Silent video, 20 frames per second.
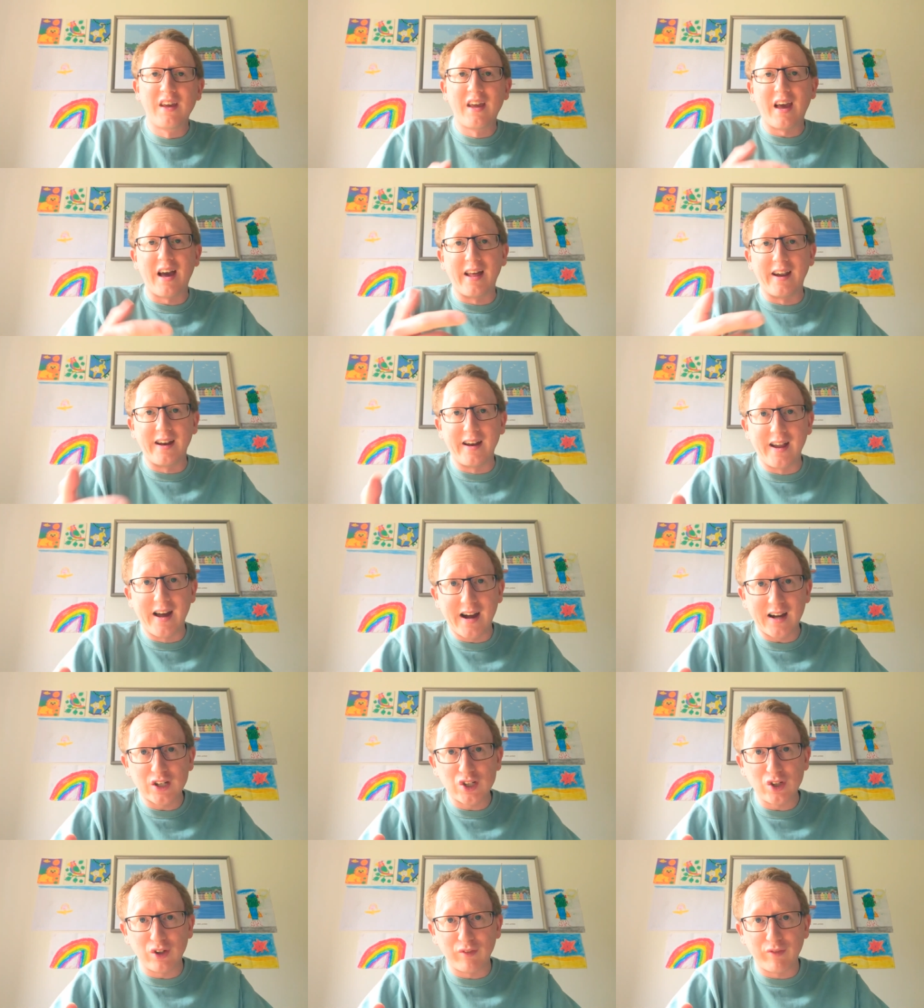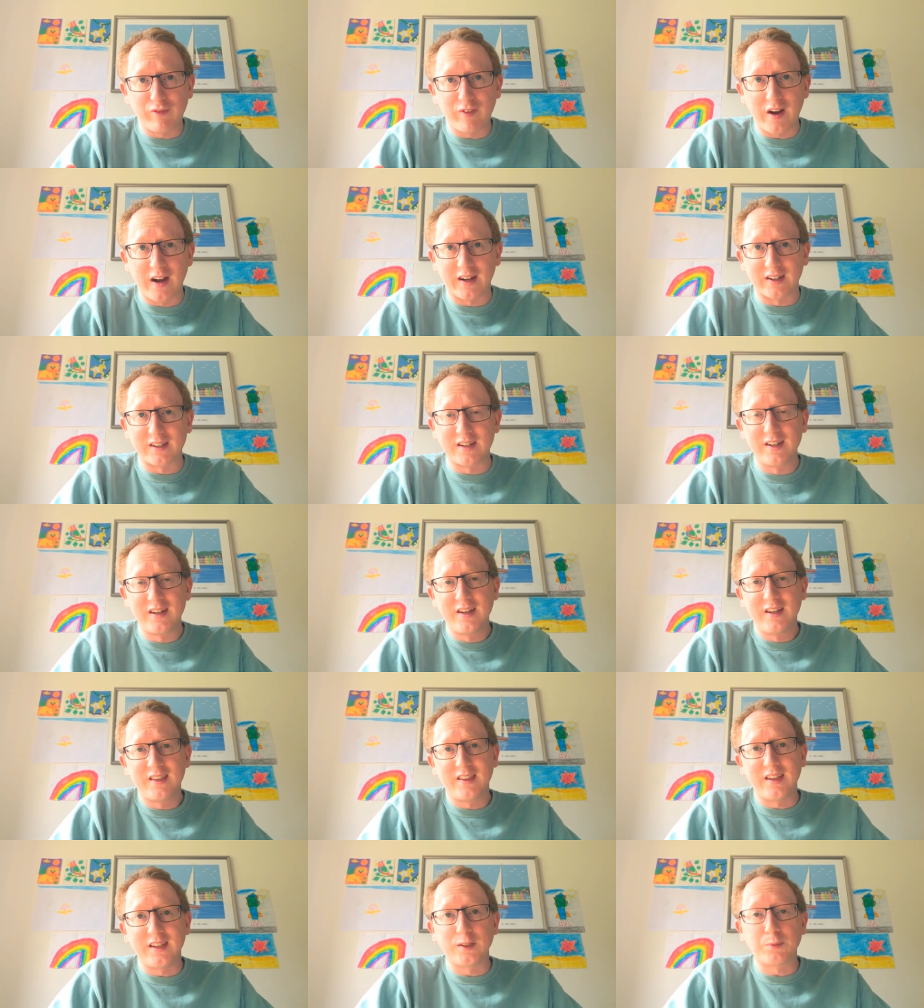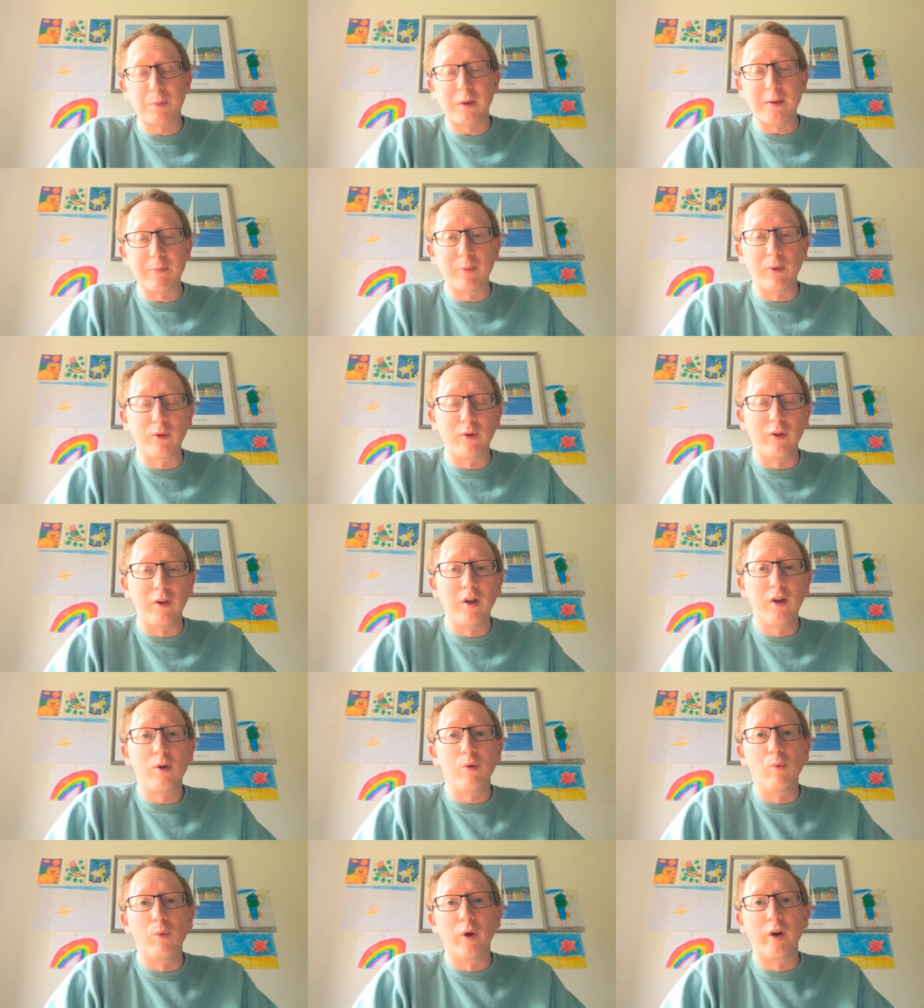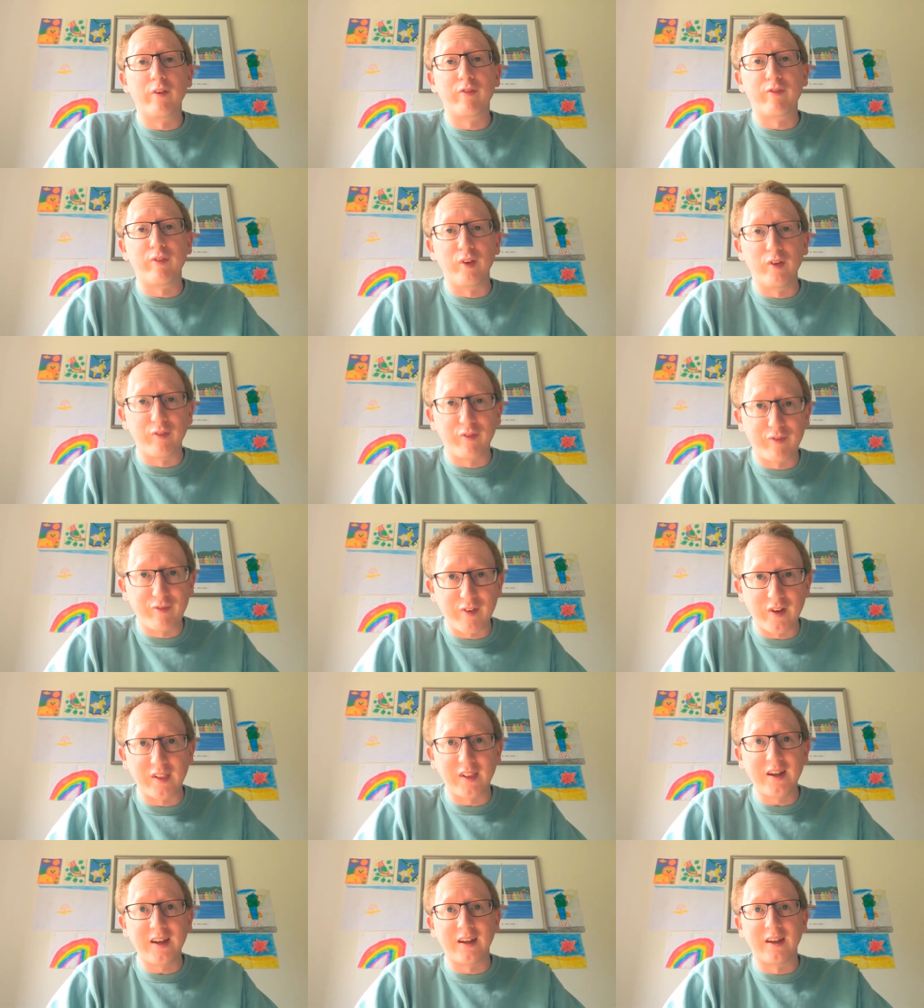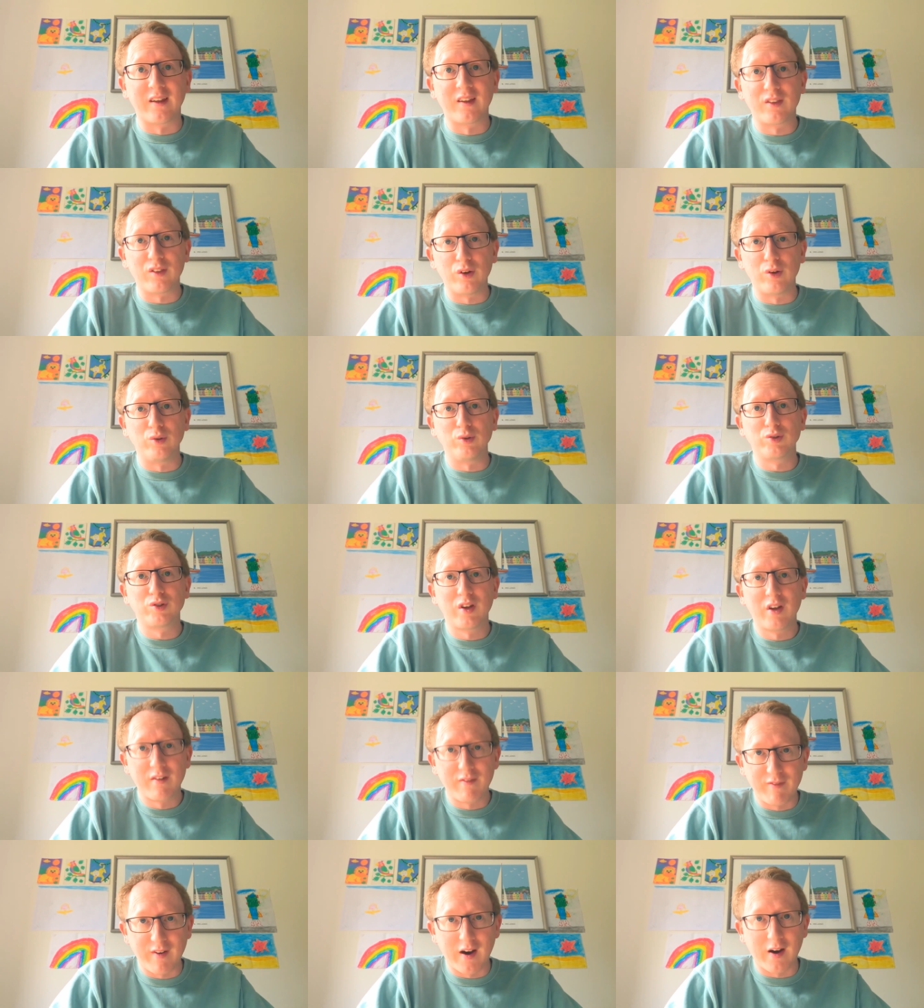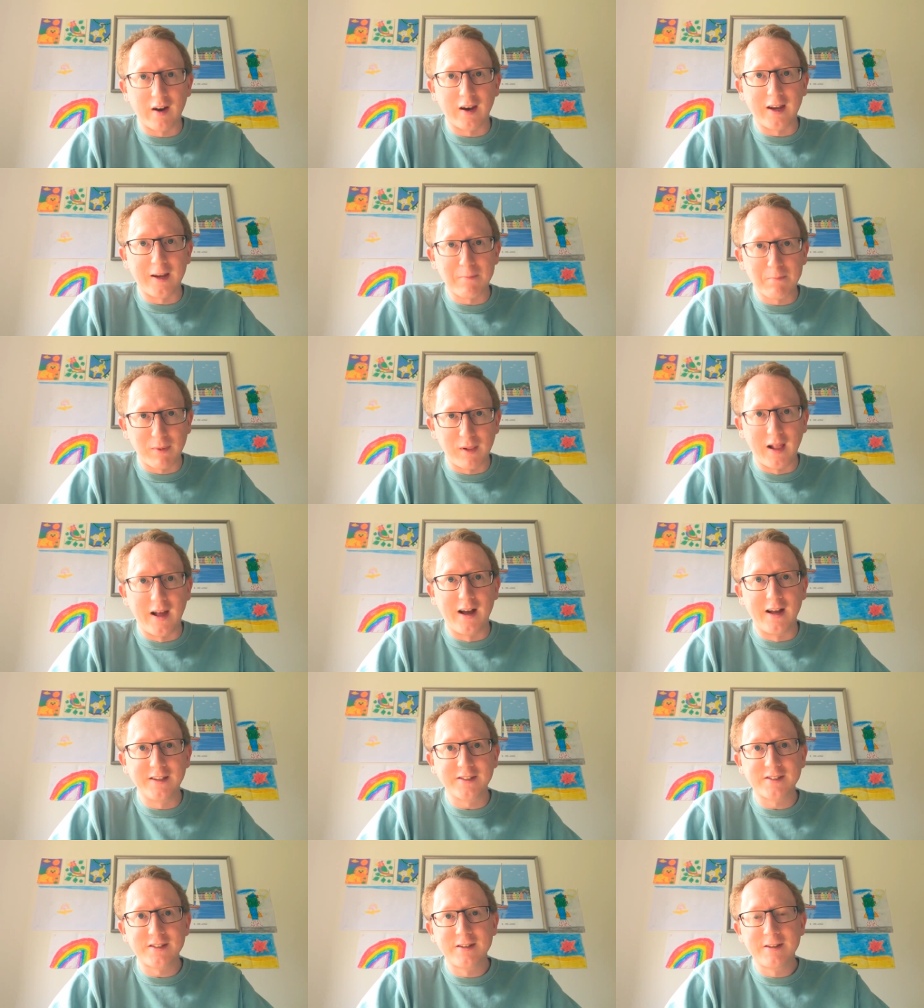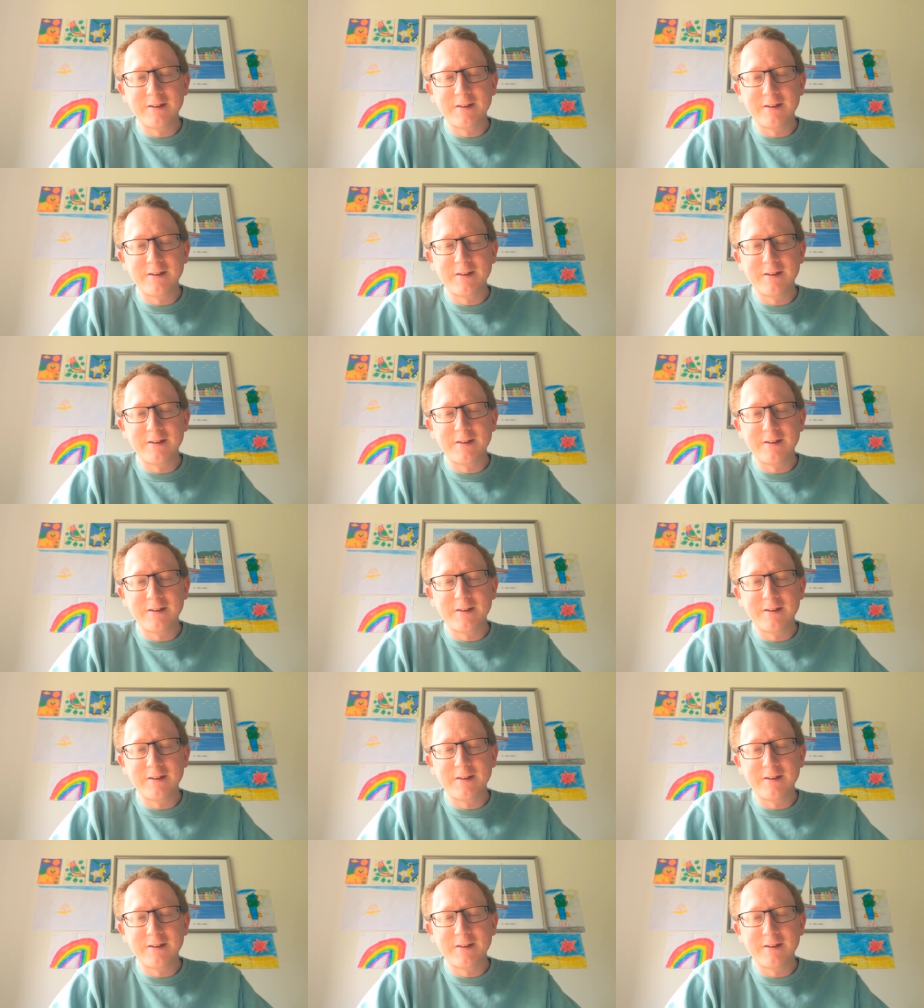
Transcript: And in actual fact, these people were fulfilling those very plans.